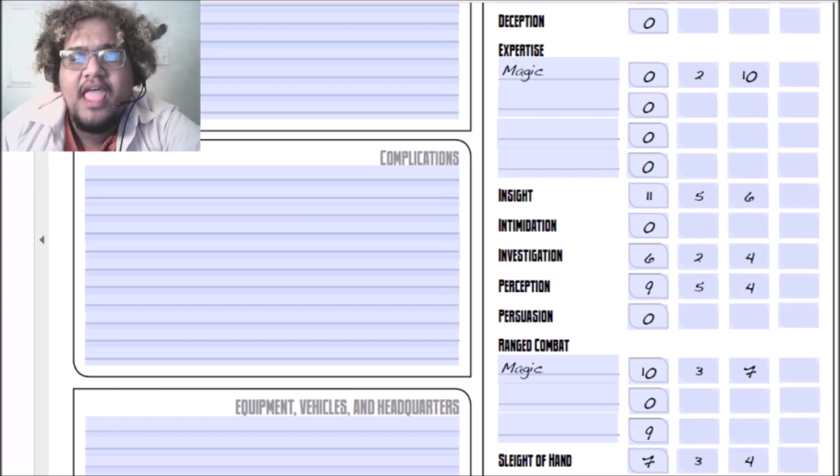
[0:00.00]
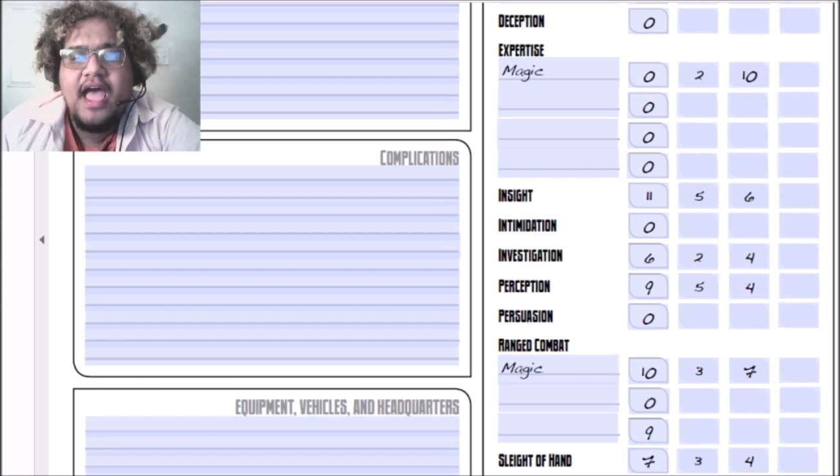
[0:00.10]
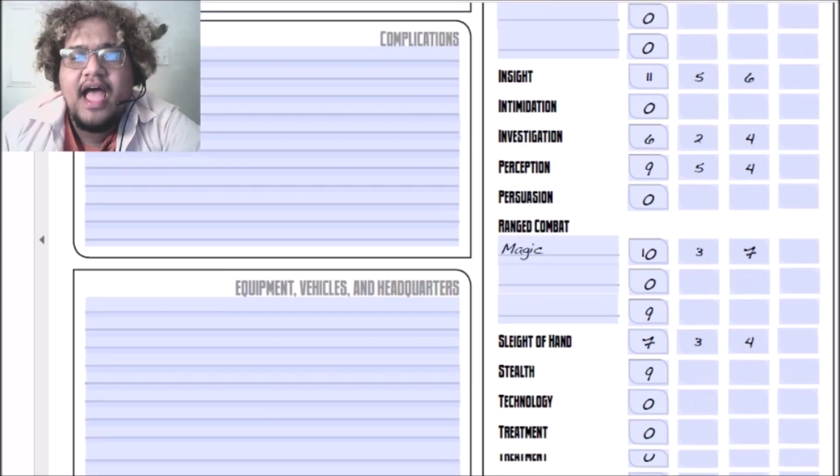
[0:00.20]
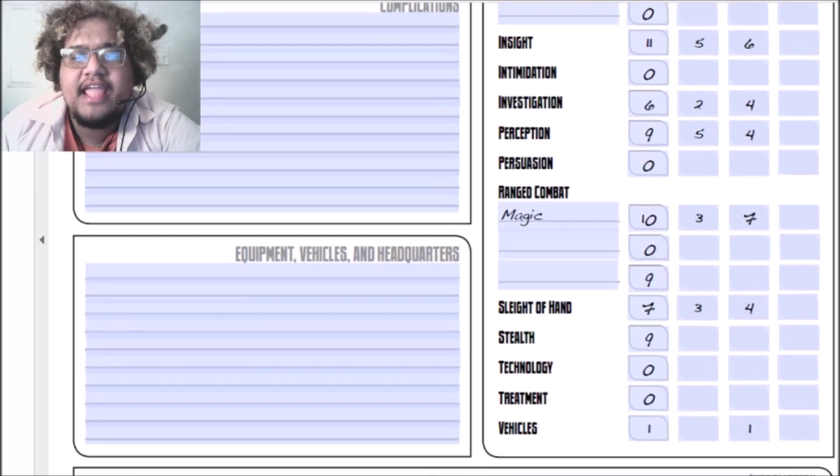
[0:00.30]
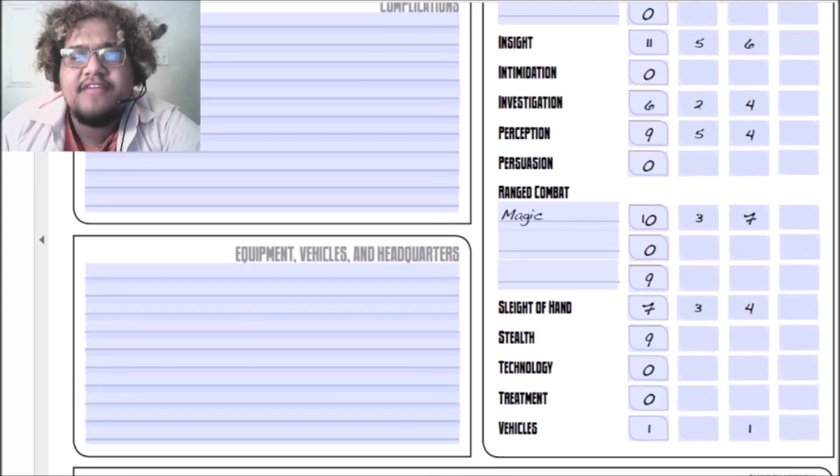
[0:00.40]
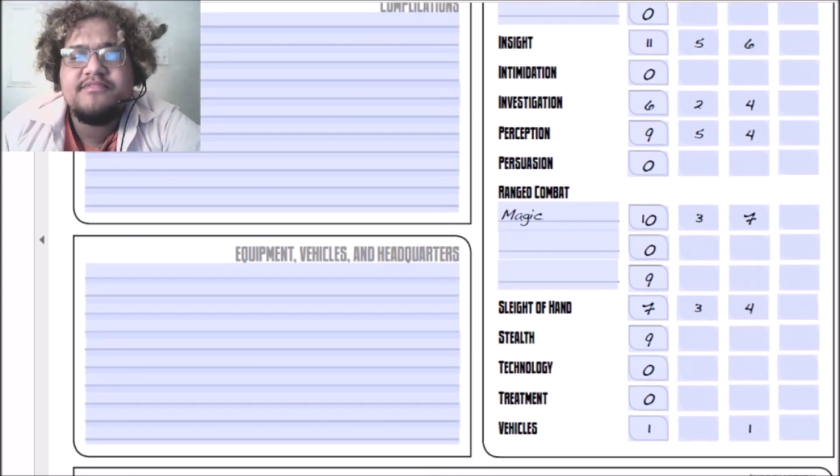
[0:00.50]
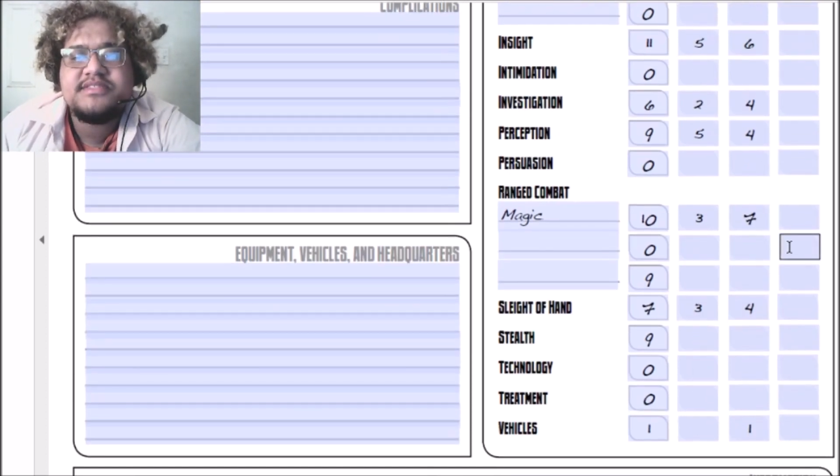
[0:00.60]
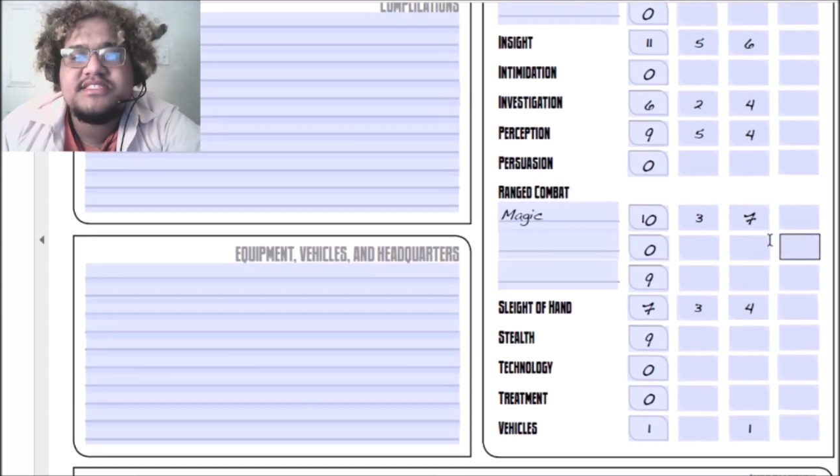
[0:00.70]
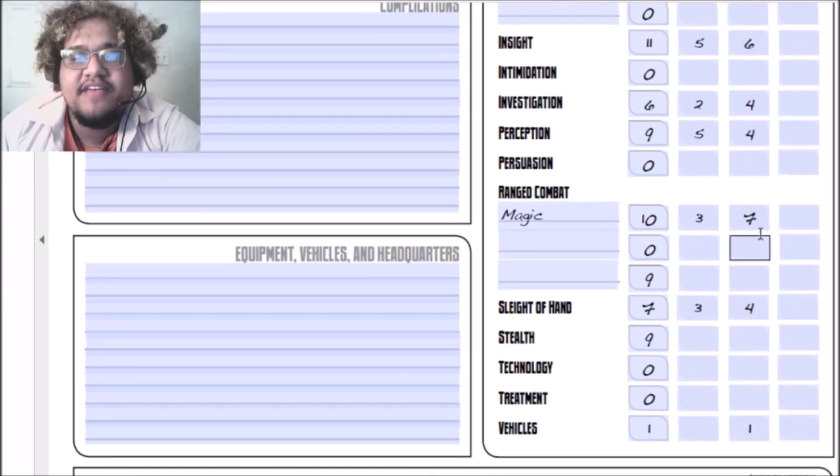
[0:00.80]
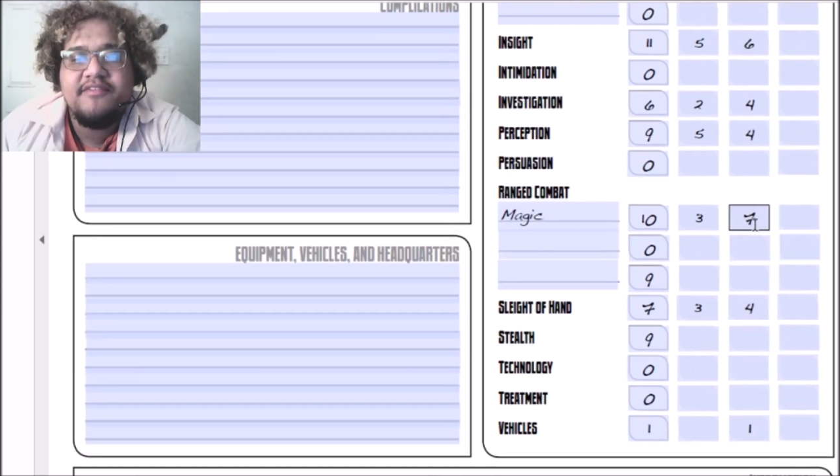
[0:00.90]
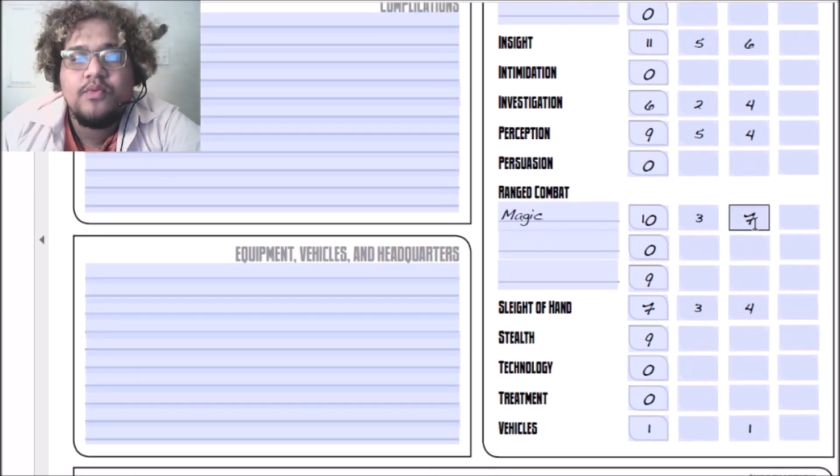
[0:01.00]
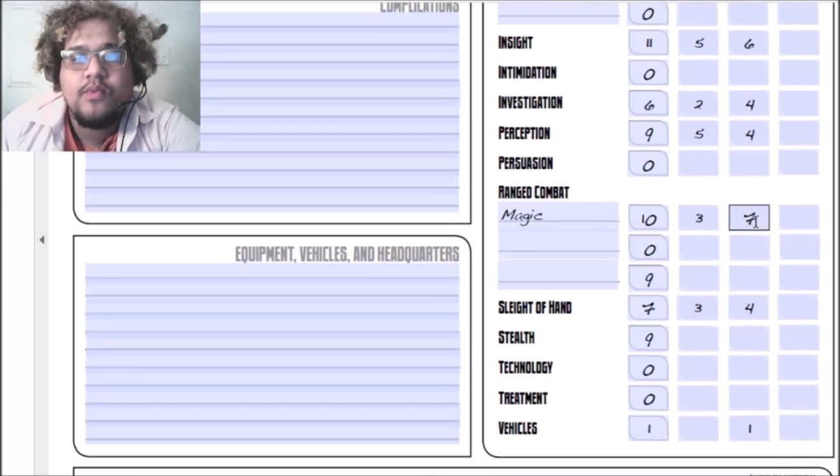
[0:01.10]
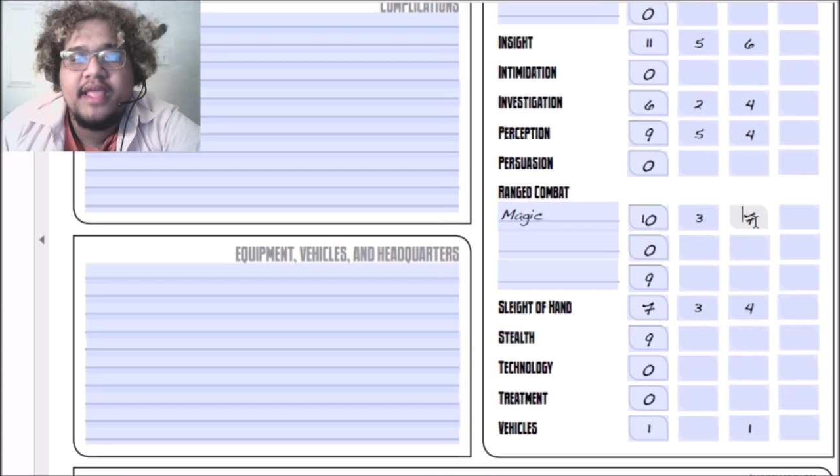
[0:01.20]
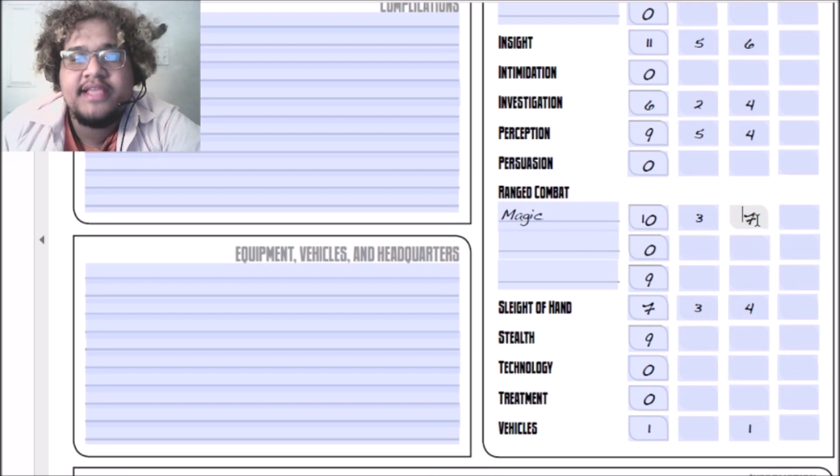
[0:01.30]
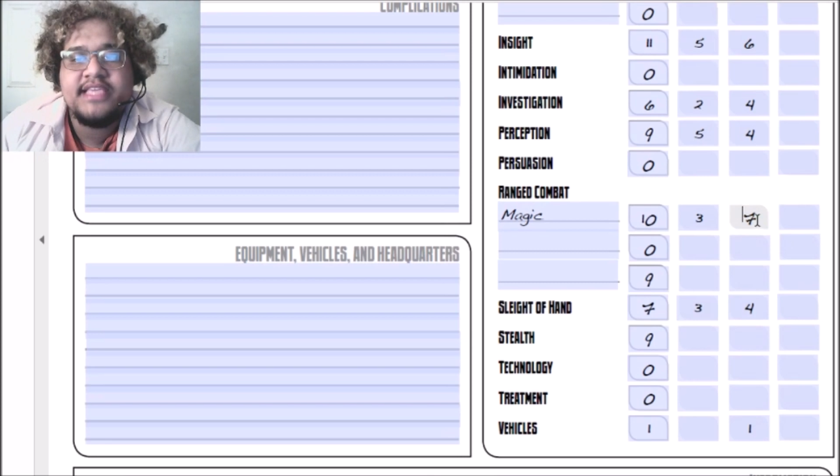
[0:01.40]
I gave him 7
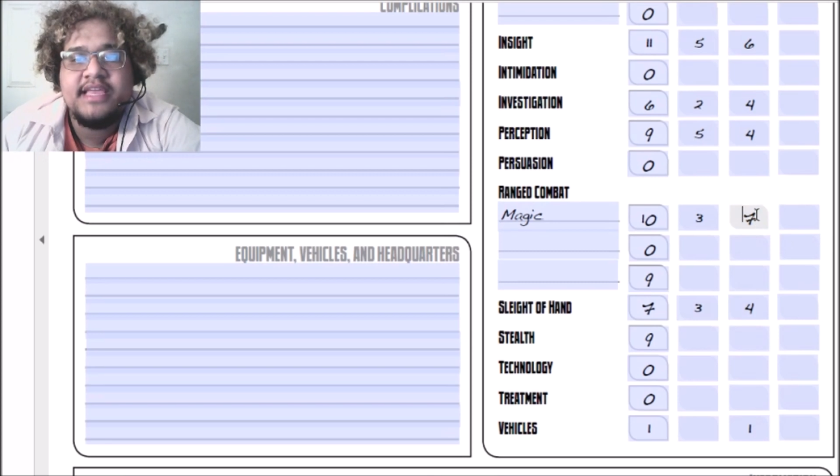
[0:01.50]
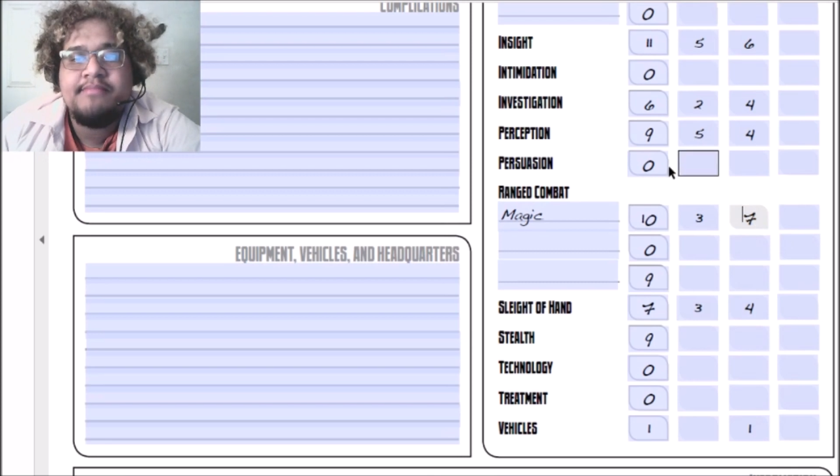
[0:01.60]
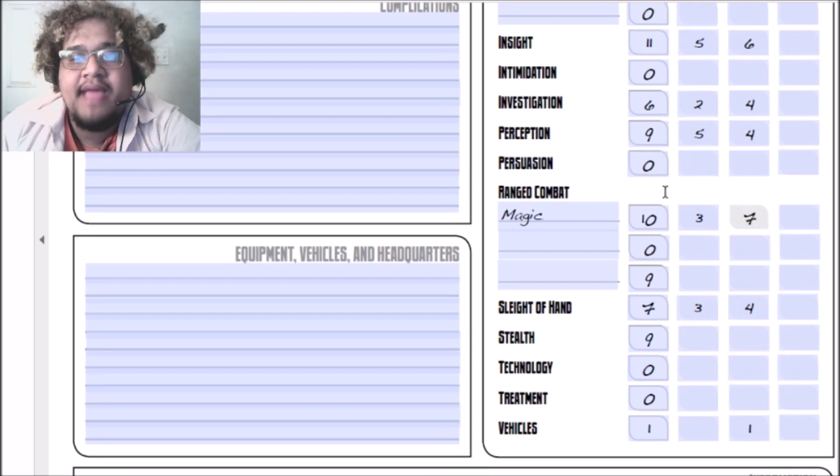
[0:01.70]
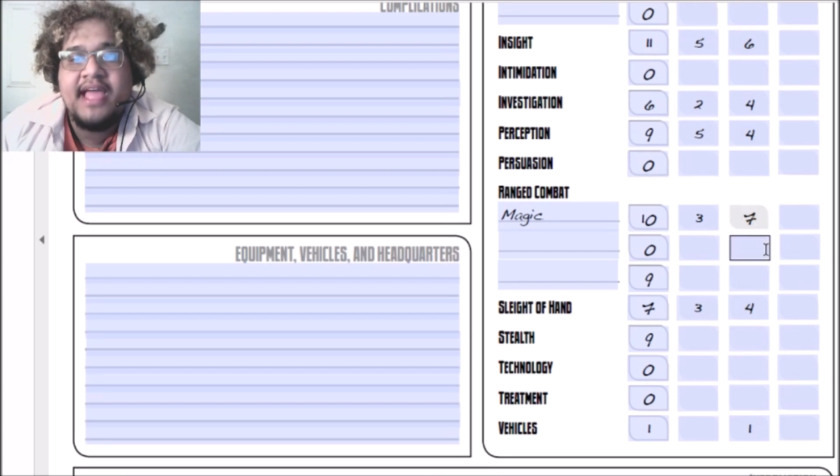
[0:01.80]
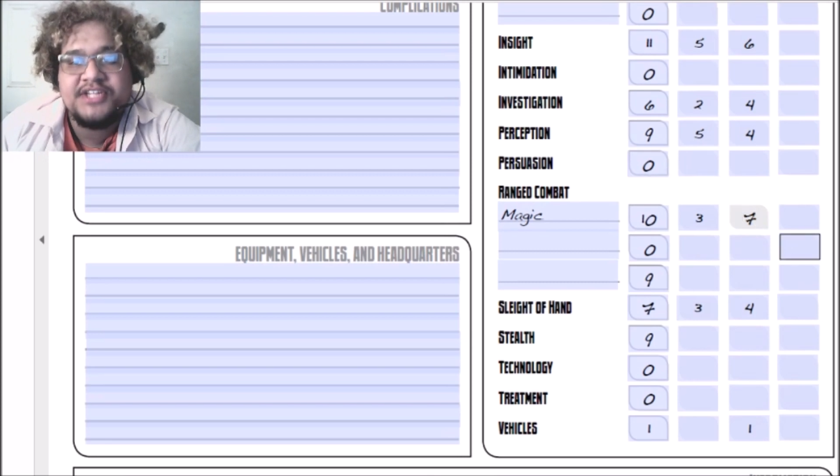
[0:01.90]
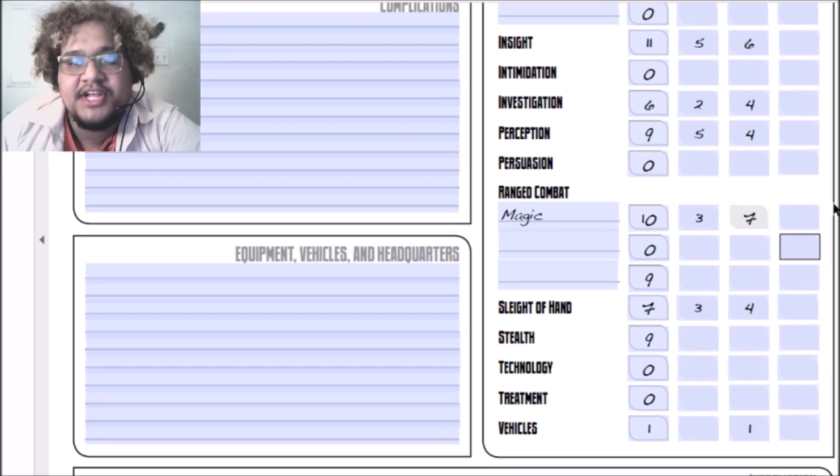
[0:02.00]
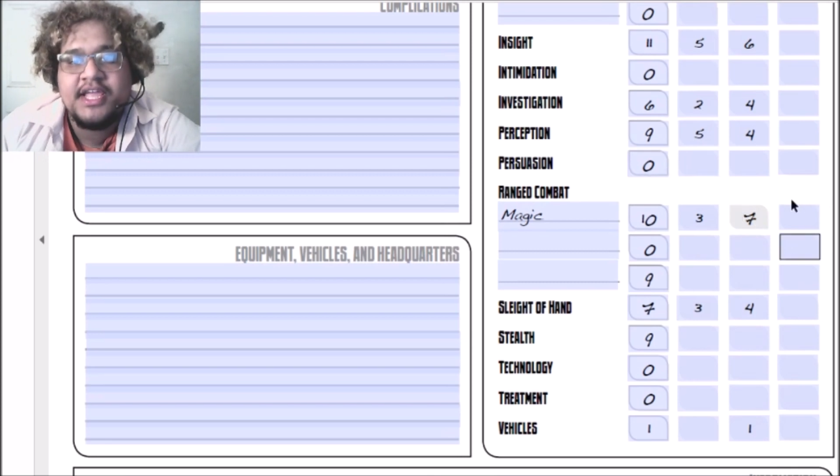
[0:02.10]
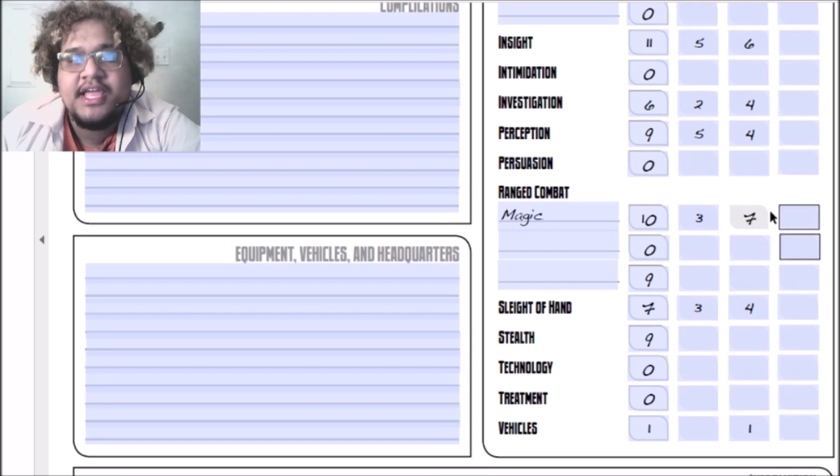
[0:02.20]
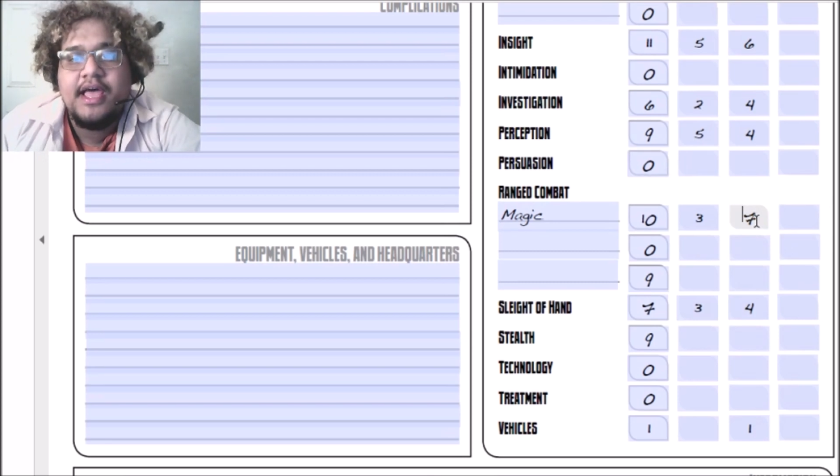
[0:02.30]
ranks in magic